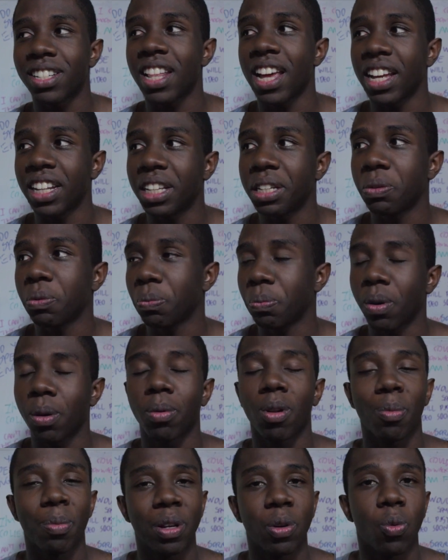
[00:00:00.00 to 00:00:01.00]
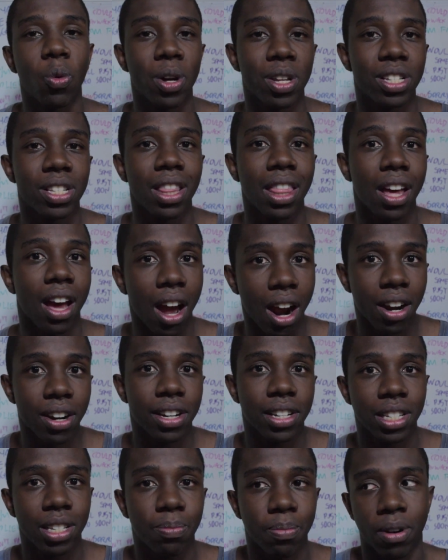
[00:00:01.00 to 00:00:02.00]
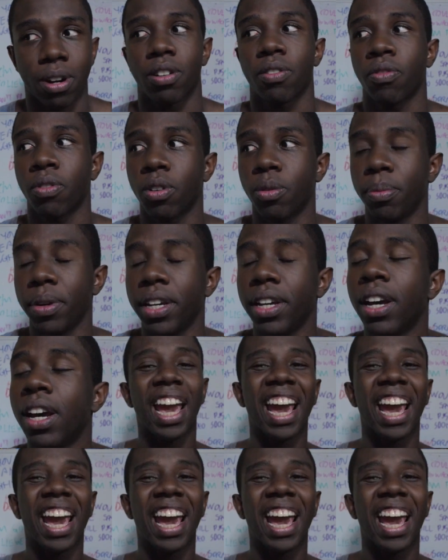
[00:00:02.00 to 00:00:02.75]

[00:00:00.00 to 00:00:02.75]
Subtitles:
That probably was the hardest part for me.